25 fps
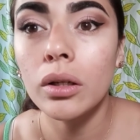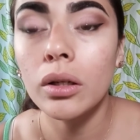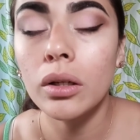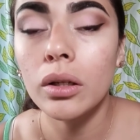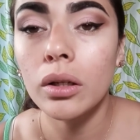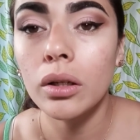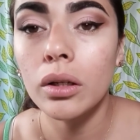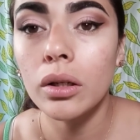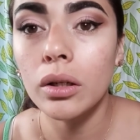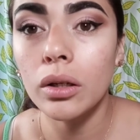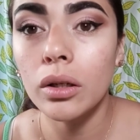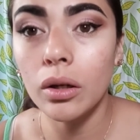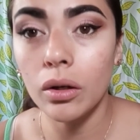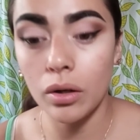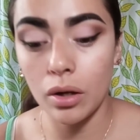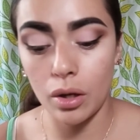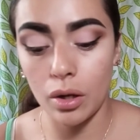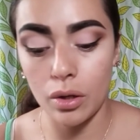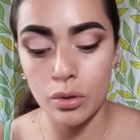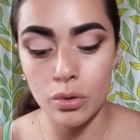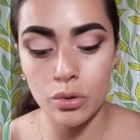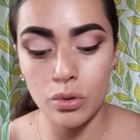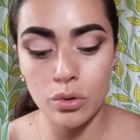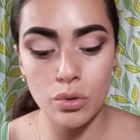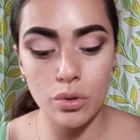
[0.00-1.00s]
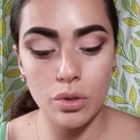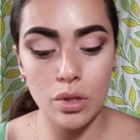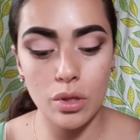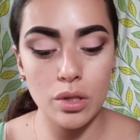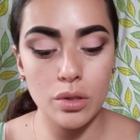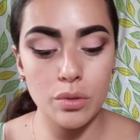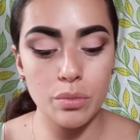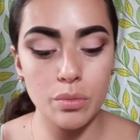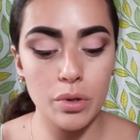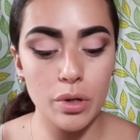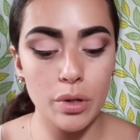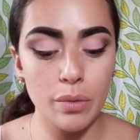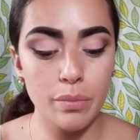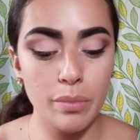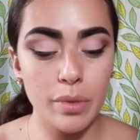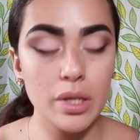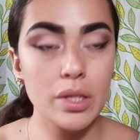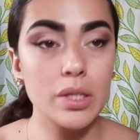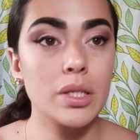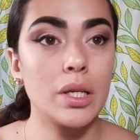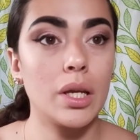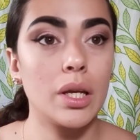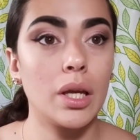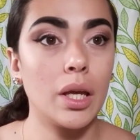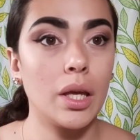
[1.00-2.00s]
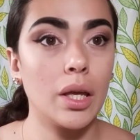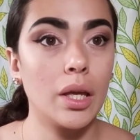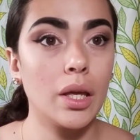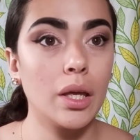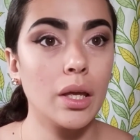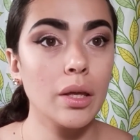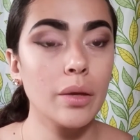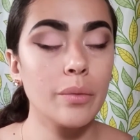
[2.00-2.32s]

out. Okay, so that's pretty much it